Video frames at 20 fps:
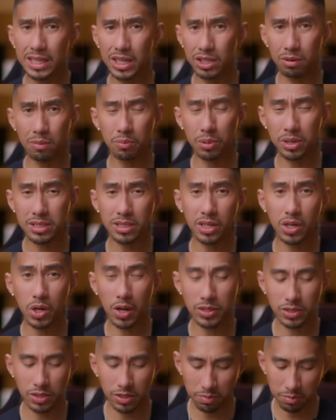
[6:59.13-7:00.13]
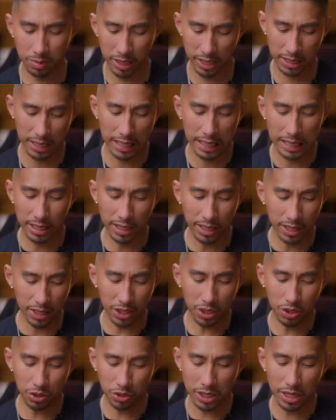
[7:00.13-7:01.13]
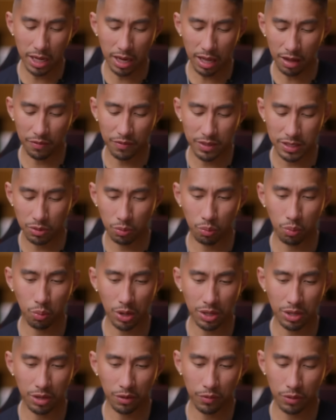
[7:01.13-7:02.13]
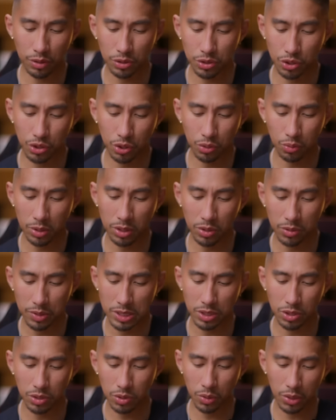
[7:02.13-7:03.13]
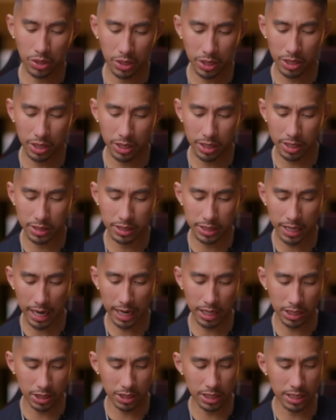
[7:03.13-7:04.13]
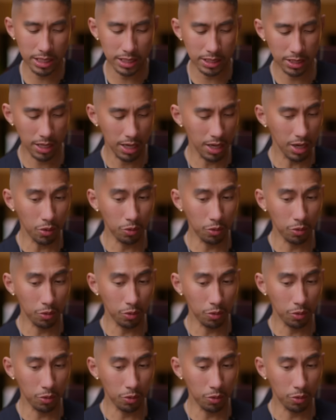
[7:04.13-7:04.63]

Remember, these are custom made. Eat Read Love is a wonderful jewelry store here in Los Angeles.